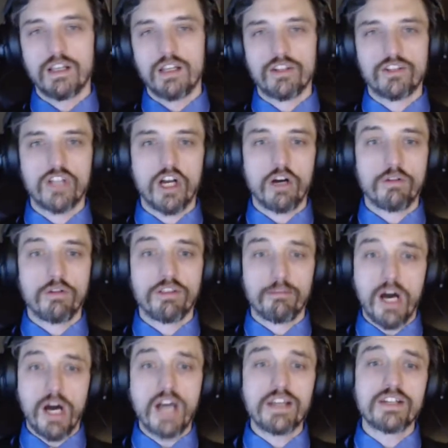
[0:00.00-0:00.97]
So the
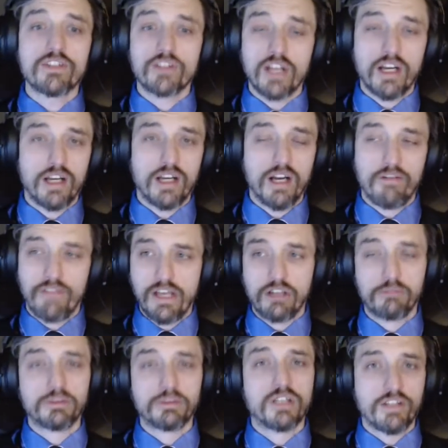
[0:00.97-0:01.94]
bond is
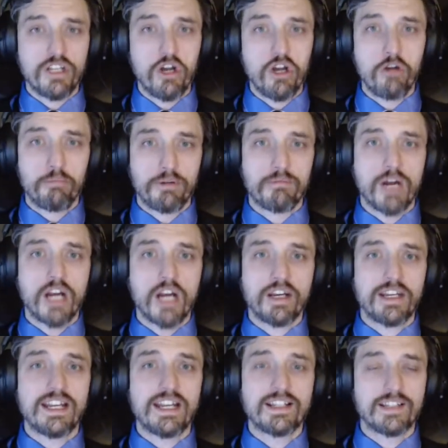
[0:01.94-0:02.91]
available on the open
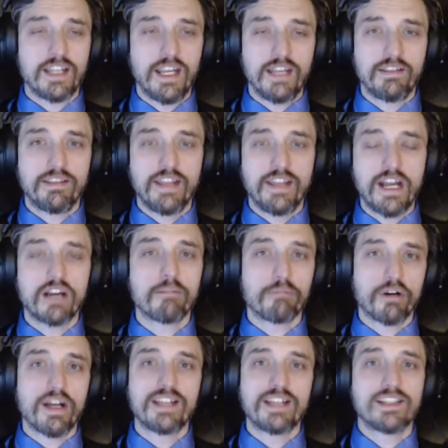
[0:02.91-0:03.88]
market, and, as, and their
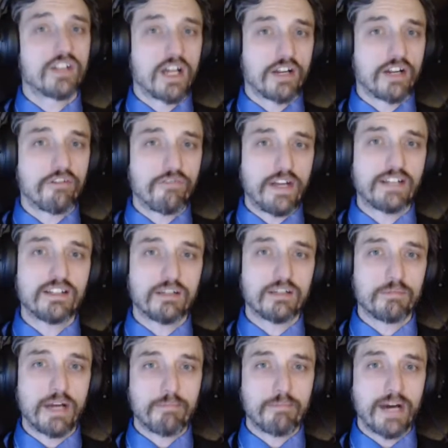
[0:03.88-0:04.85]
price is not
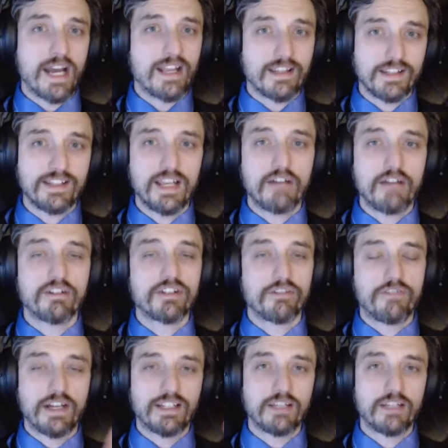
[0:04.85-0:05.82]
affected by buy and sell. It's
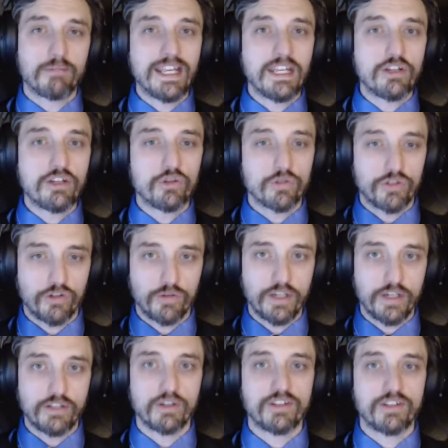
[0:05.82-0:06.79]
affected by interest
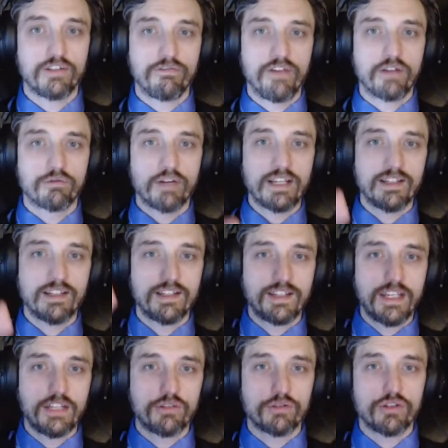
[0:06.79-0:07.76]
rate. So as the Fed raises
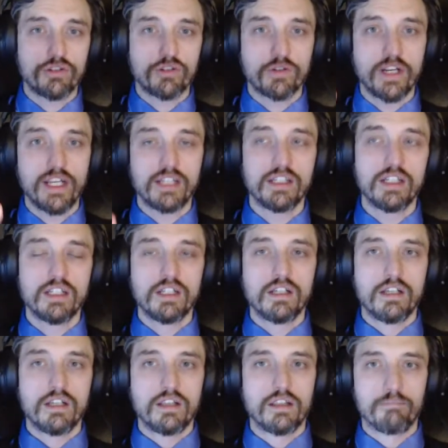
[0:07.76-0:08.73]
the interest rate,
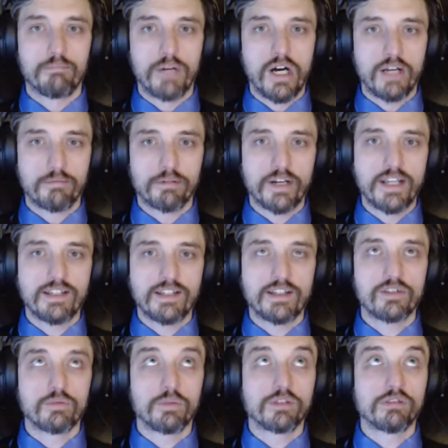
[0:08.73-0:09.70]
the bond
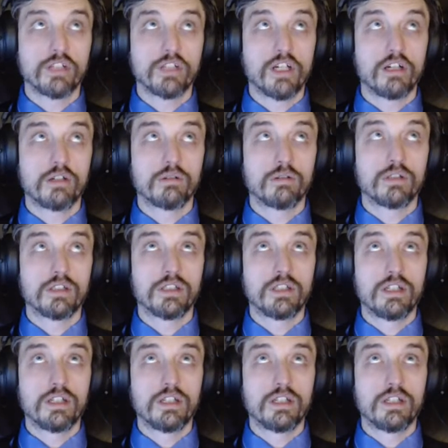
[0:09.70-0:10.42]
prices will go